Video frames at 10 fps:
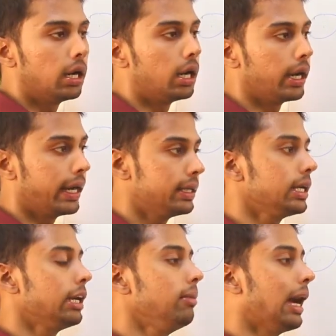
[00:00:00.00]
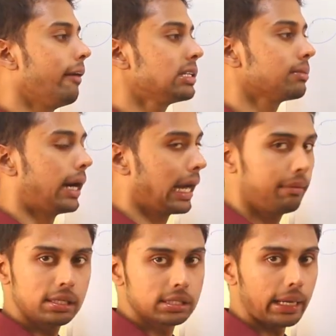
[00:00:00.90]
uh, either he will be having some
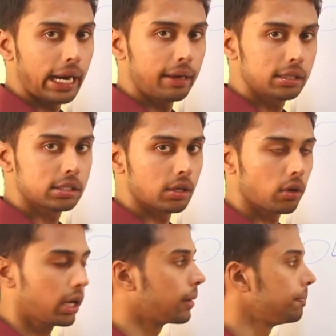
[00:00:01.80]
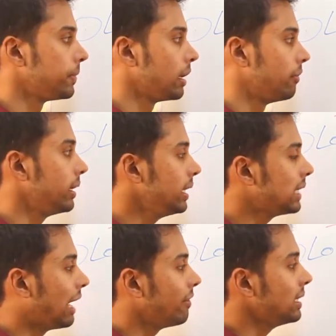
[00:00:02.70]
adopted son, adopted son, okay. When he is
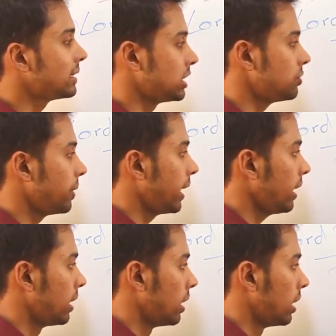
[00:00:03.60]
having in such way,